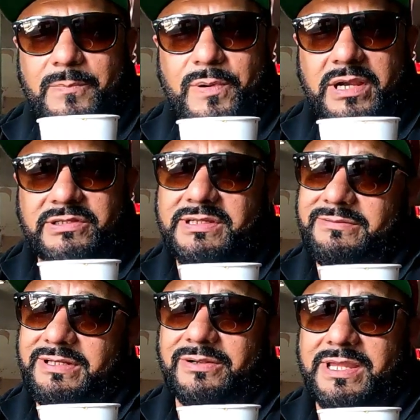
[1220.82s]
I'll probably,
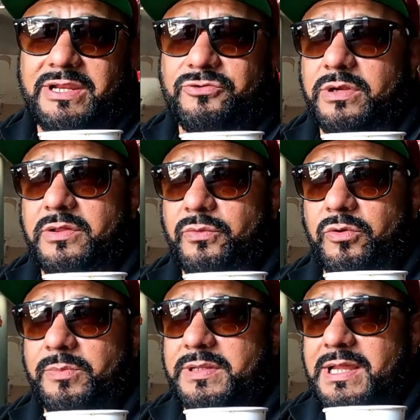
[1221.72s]
get into another
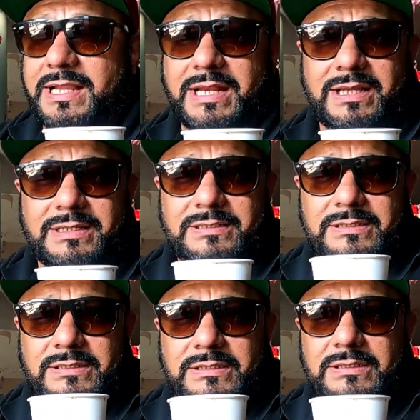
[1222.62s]
room, because I
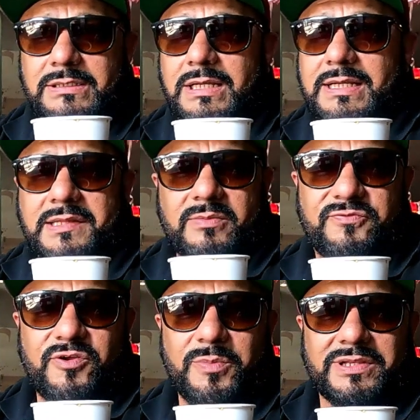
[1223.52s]
got some
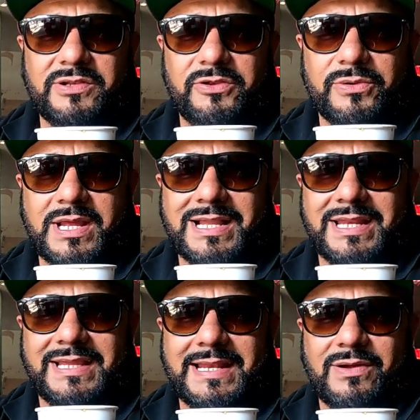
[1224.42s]
filming to do, and I
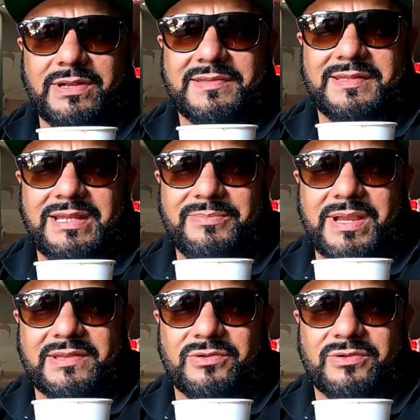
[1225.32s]
gotta get out in the city, man.